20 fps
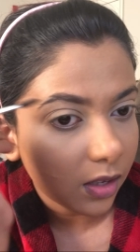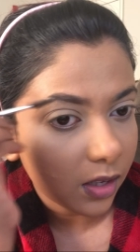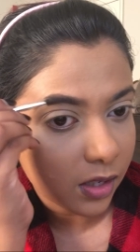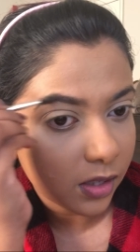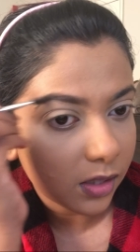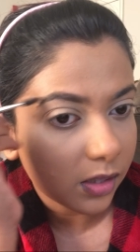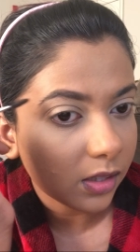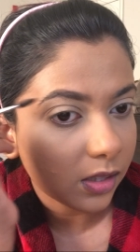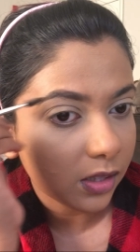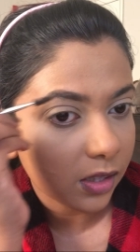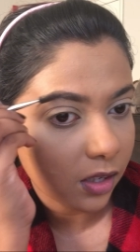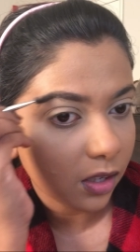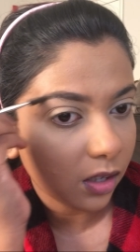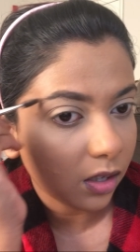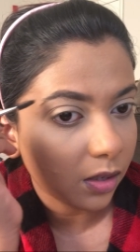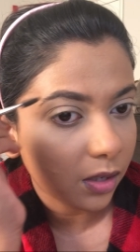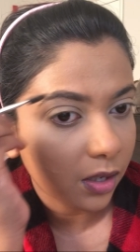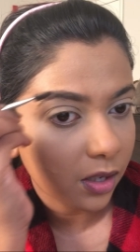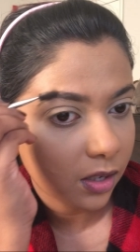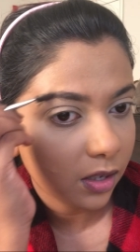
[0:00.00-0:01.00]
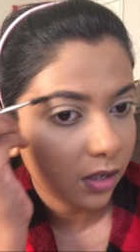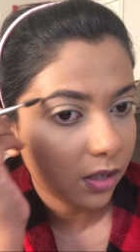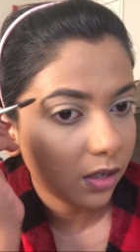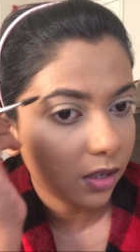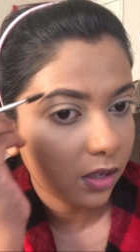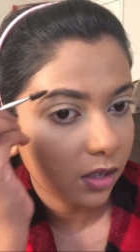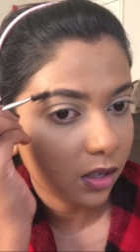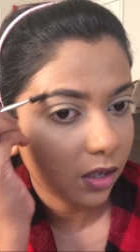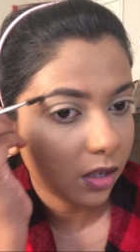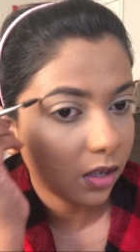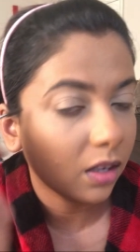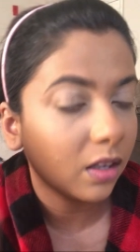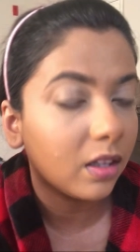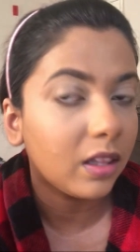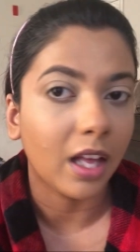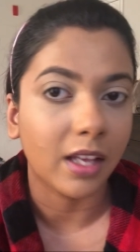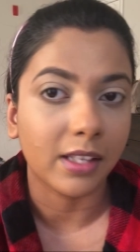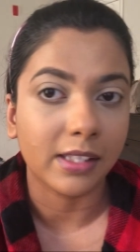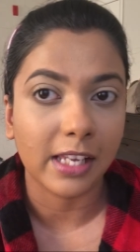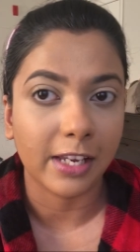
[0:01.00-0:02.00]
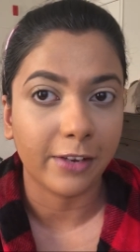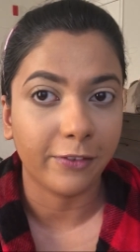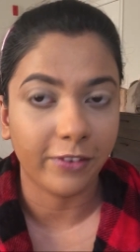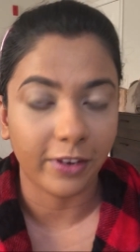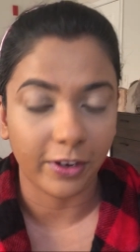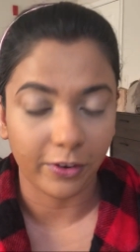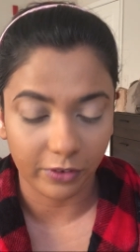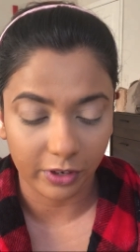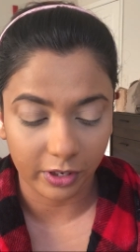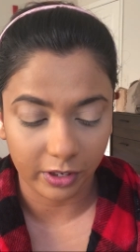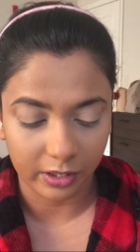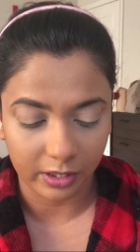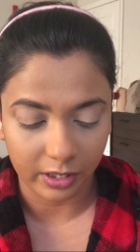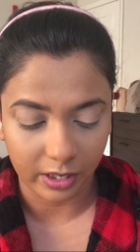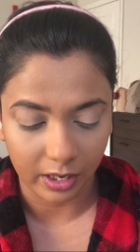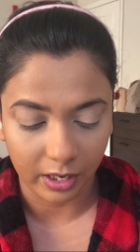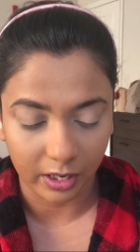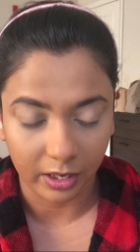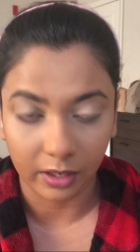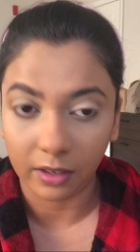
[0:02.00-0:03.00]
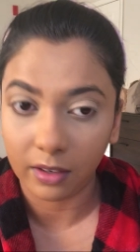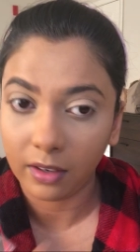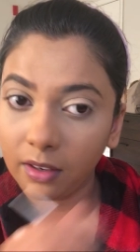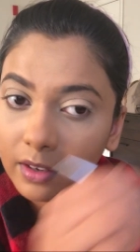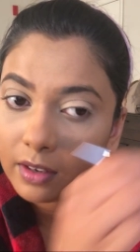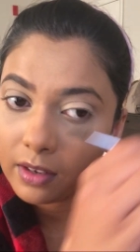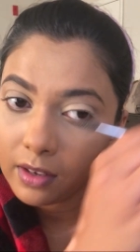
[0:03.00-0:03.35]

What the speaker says: it's the classic favorite and